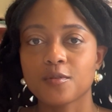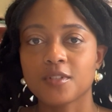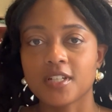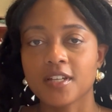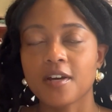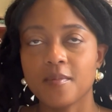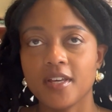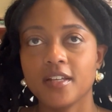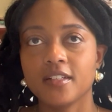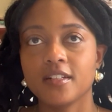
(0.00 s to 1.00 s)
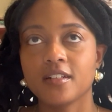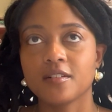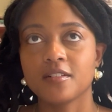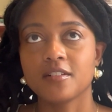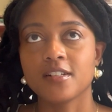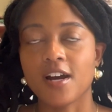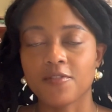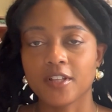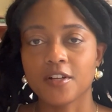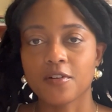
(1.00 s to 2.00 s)
did come in not
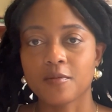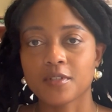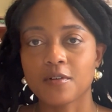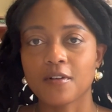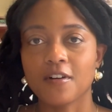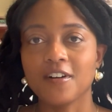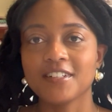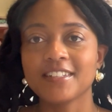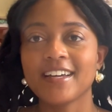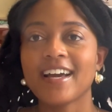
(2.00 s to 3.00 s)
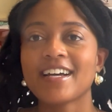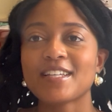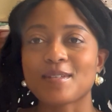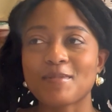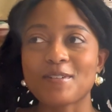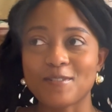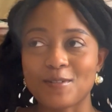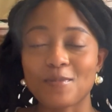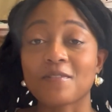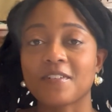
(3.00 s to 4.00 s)
really knowing what's going on, something
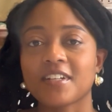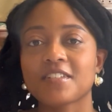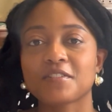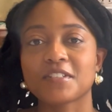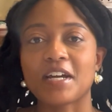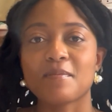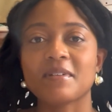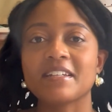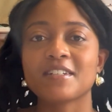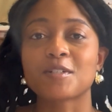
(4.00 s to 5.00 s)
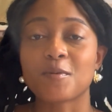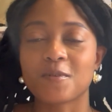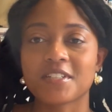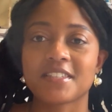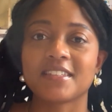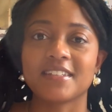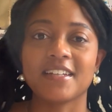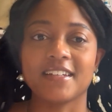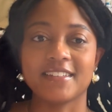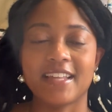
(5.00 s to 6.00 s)
super funny started happening towards the
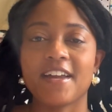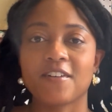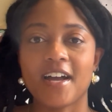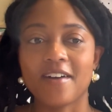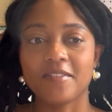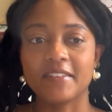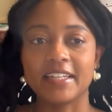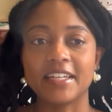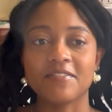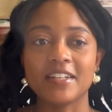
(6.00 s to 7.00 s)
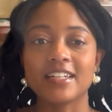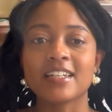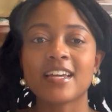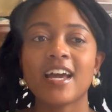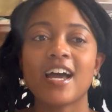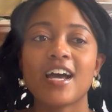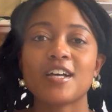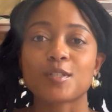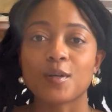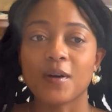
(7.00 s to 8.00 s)
latter half of the evening.
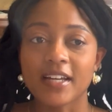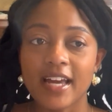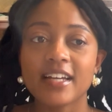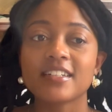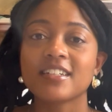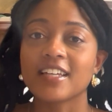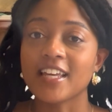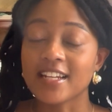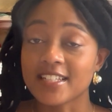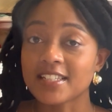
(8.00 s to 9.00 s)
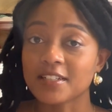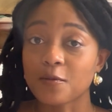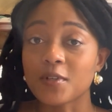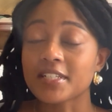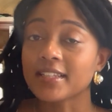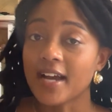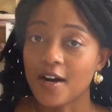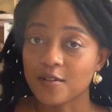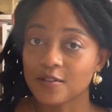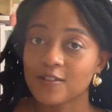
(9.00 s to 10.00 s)
So again, it was a
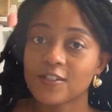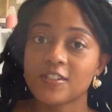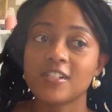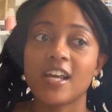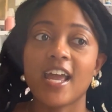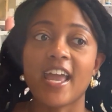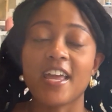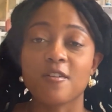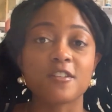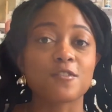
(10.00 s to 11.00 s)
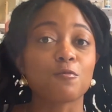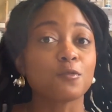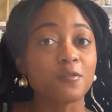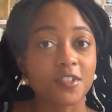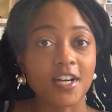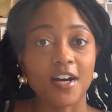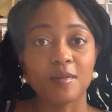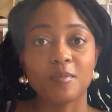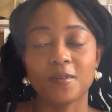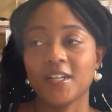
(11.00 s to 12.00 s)
lounge, and it's a
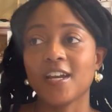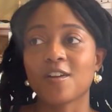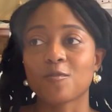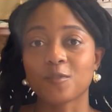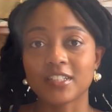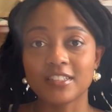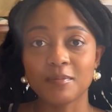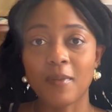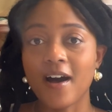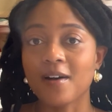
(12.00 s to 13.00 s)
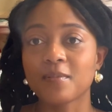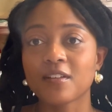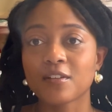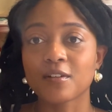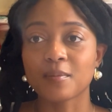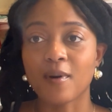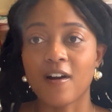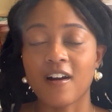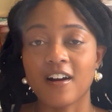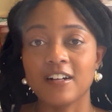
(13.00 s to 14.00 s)
rooftop in a really popular
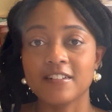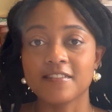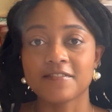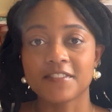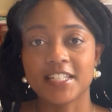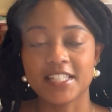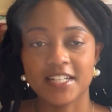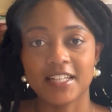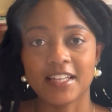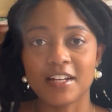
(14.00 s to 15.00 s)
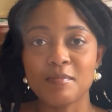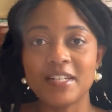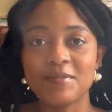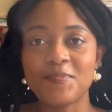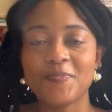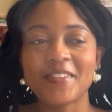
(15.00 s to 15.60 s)
part of the city that I'm in.